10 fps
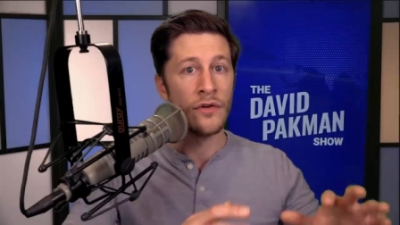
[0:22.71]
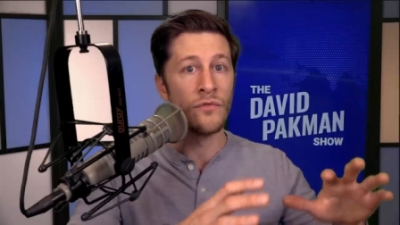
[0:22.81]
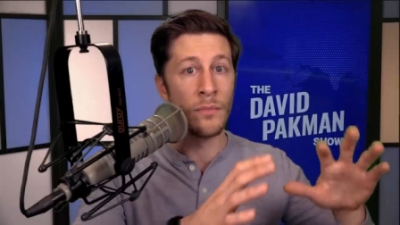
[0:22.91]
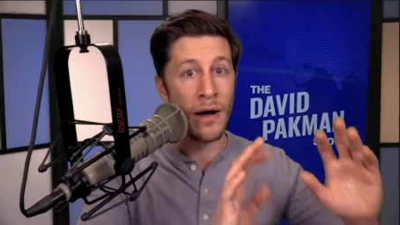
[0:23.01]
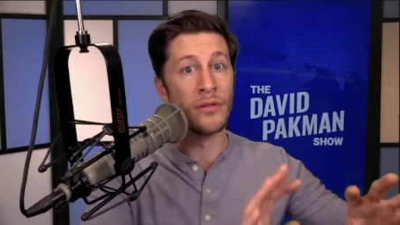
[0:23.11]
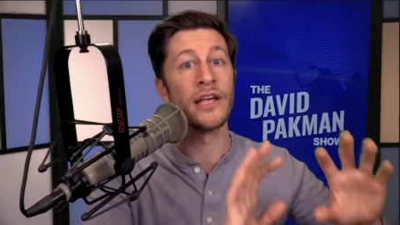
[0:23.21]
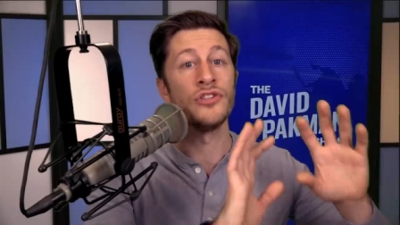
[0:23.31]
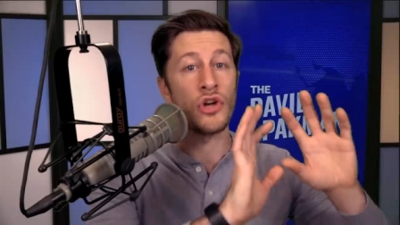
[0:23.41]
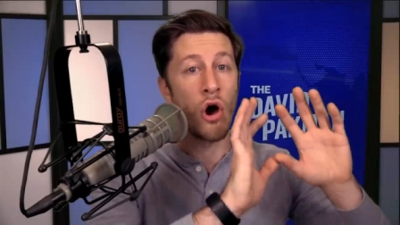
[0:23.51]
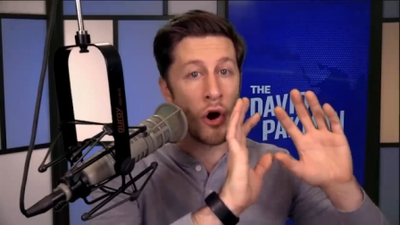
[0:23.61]

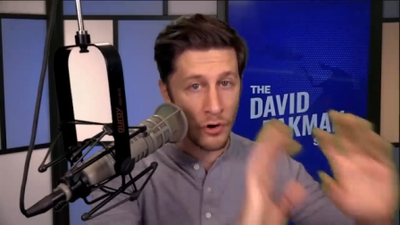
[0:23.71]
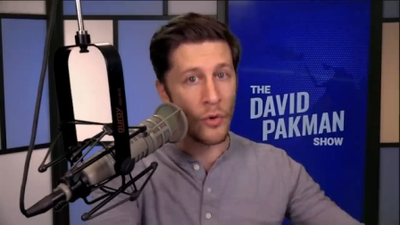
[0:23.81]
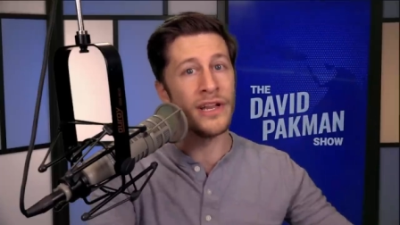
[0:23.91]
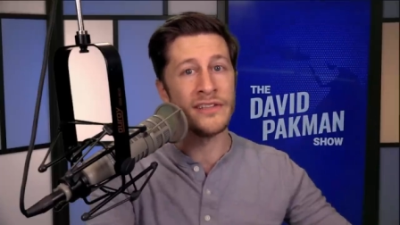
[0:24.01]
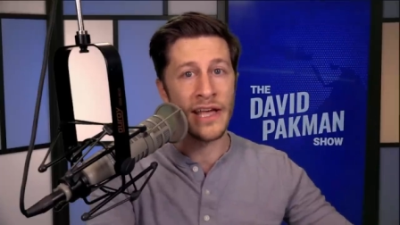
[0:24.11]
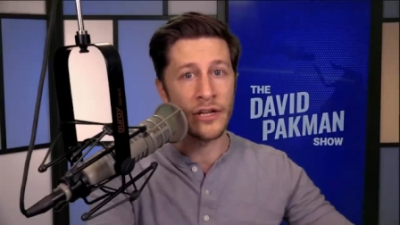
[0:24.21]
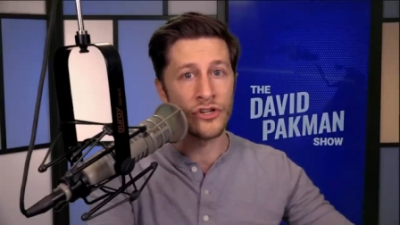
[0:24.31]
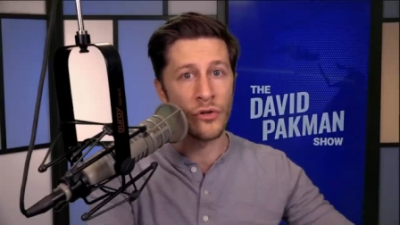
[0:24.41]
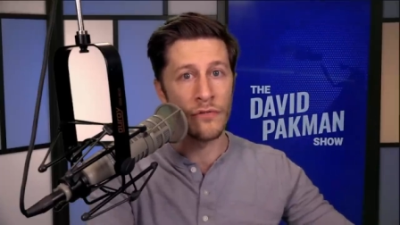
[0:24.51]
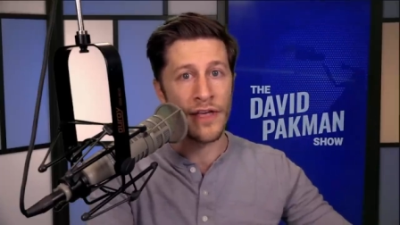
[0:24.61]
Republicans are going to take
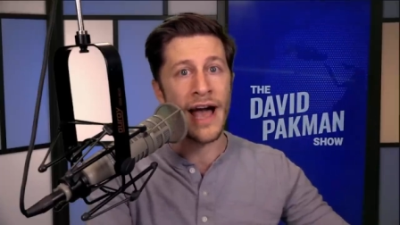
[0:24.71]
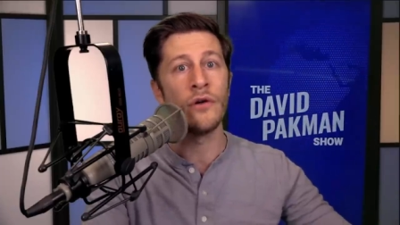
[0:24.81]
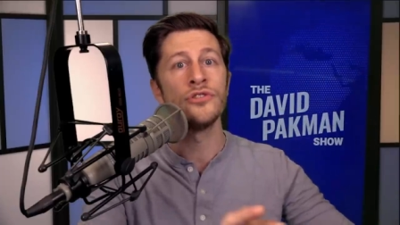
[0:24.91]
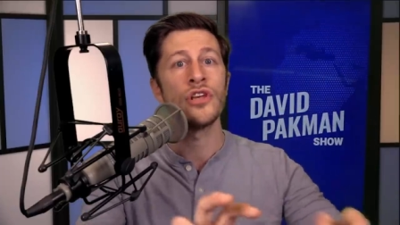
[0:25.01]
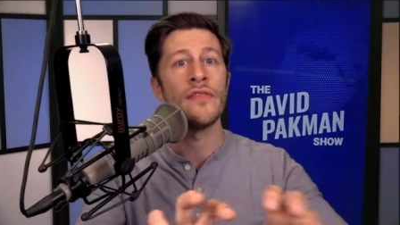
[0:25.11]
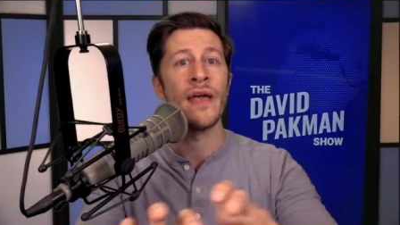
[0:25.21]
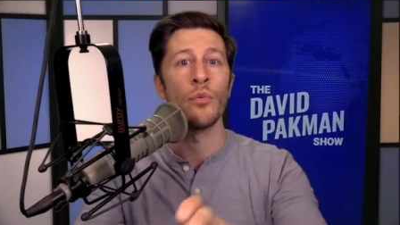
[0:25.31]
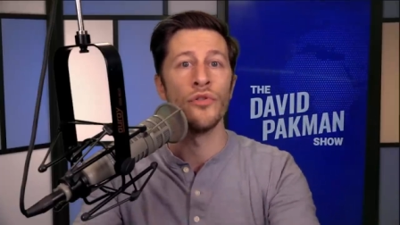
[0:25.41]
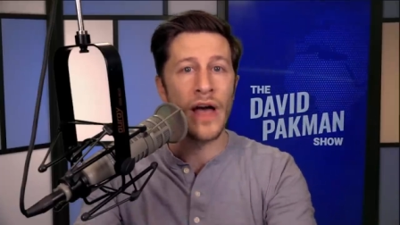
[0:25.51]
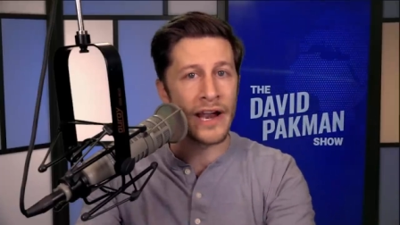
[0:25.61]
control of the House. They
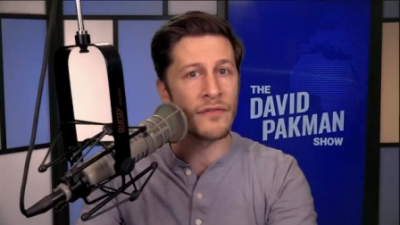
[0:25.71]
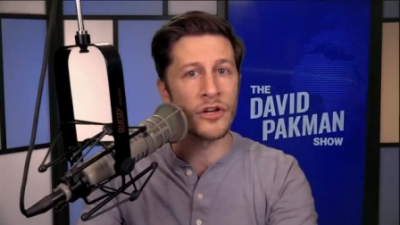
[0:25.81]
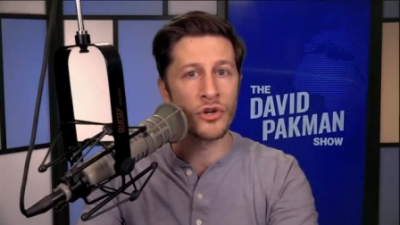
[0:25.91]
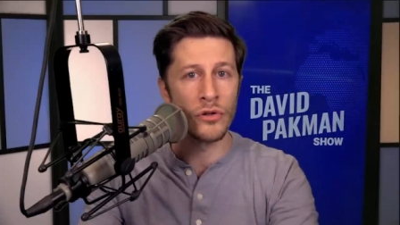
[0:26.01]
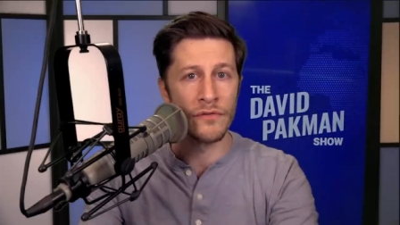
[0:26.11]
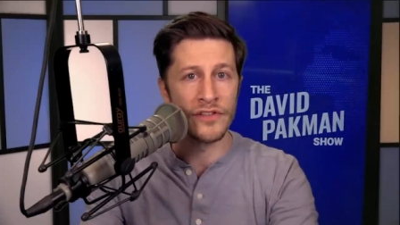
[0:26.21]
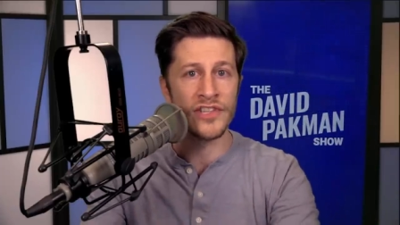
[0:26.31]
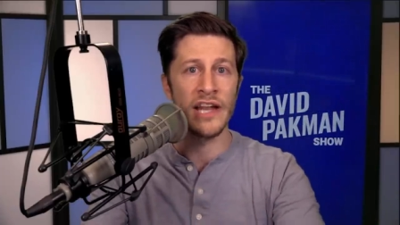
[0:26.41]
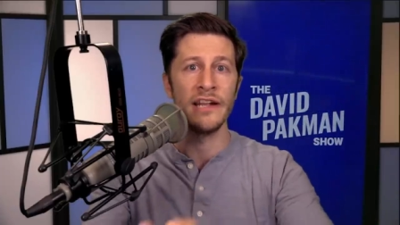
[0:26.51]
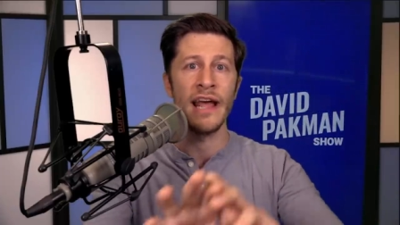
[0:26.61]
will not have control of the
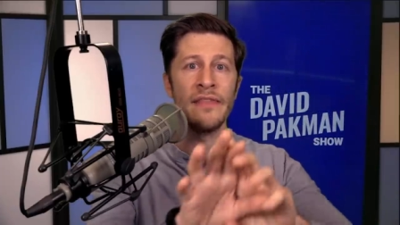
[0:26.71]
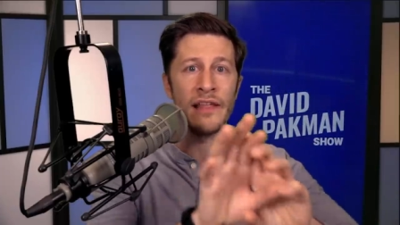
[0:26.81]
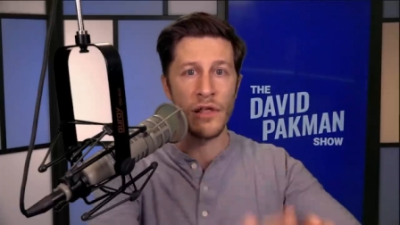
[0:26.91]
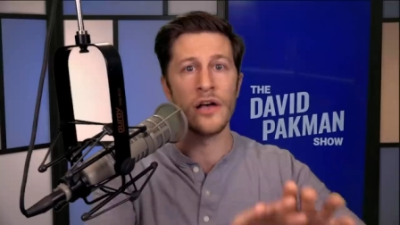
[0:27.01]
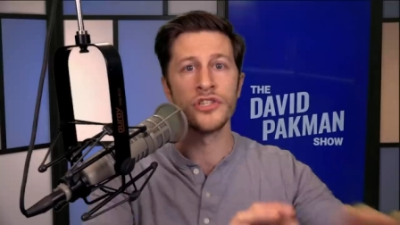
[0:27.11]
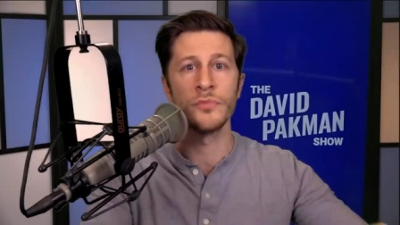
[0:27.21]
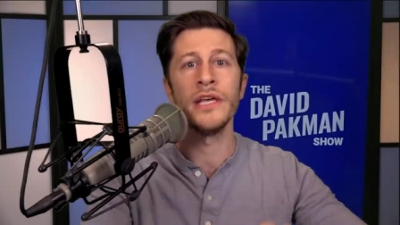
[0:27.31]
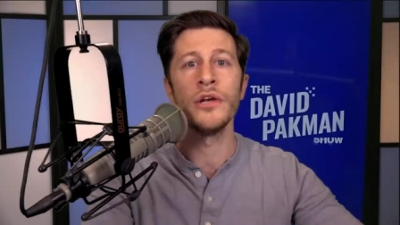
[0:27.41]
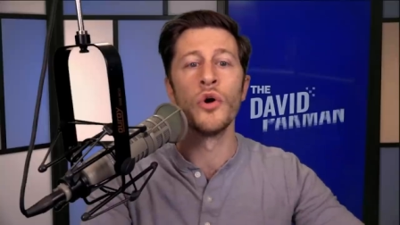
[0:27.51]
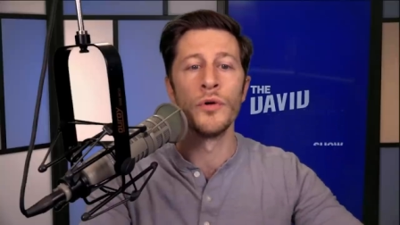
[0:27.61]
Senate, and they lost some
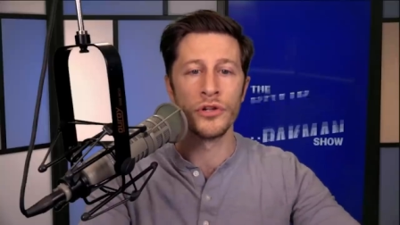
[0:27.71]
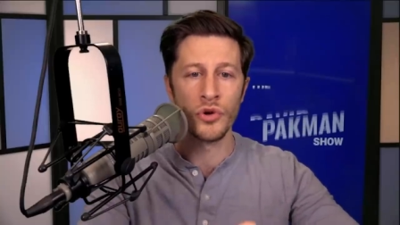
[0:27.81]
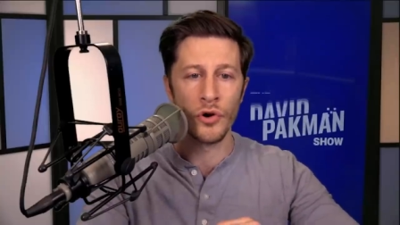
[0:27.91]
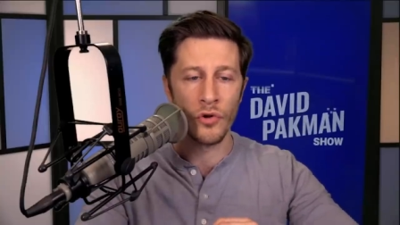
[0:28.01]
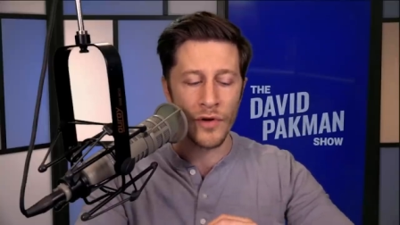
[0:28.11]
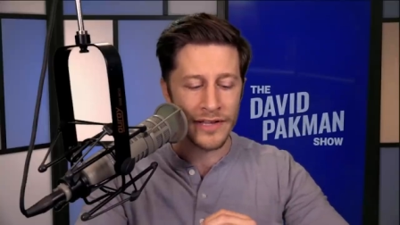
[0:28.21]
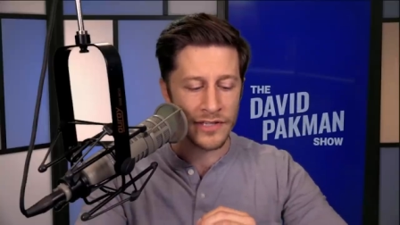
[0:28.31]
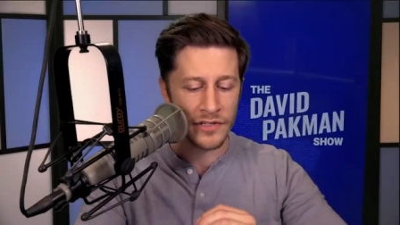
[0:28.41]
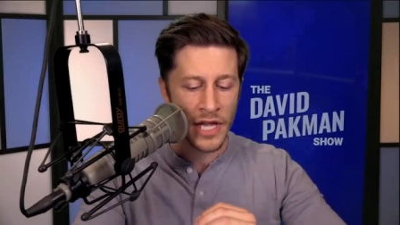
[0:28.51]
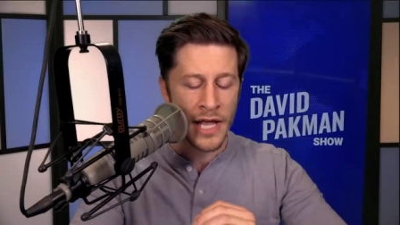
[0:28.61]
key gubernatorial
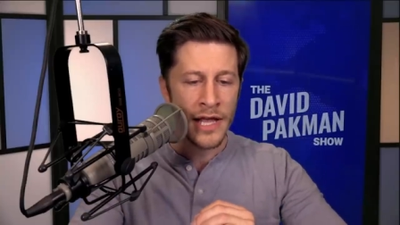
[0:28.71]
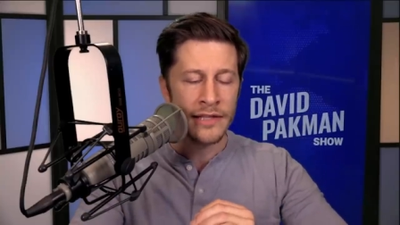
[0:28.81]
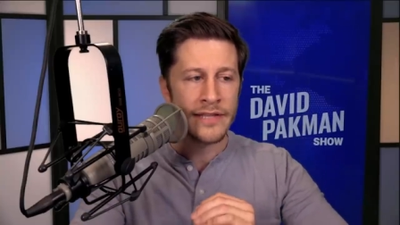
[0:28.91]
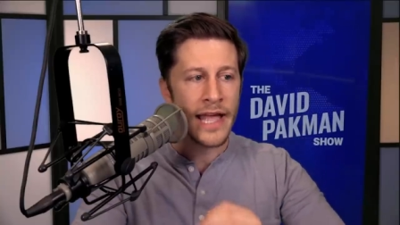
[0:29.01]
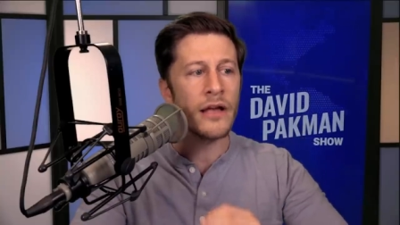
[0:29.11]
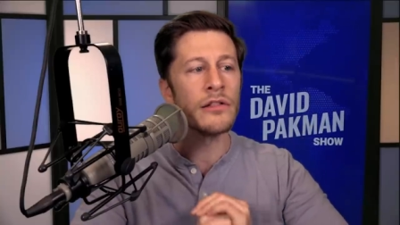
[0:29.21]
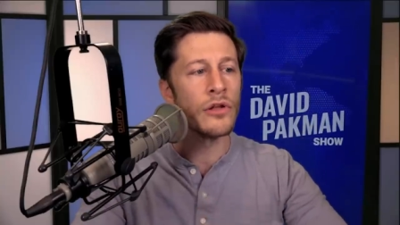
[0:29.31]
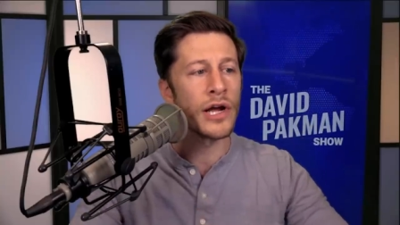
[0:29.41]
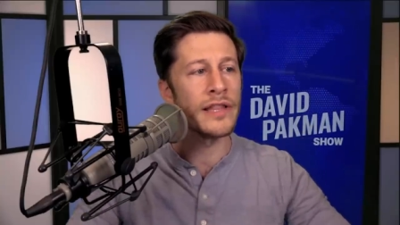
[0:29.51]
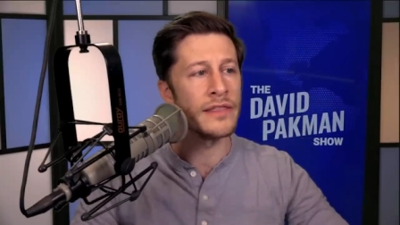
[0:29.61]
races. Take a
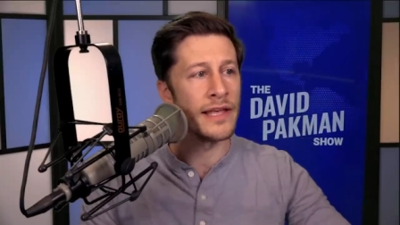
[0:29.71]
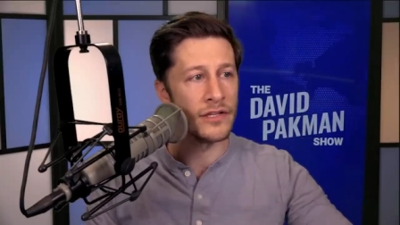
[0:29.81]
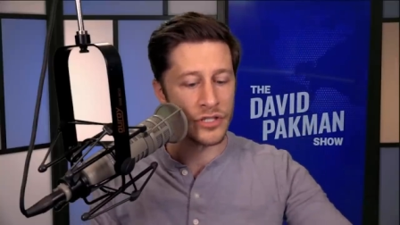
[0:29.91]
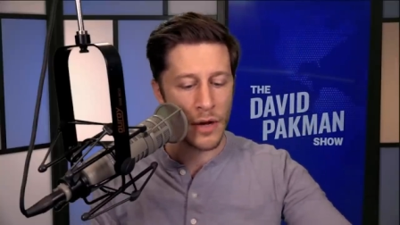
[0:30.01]
look at this.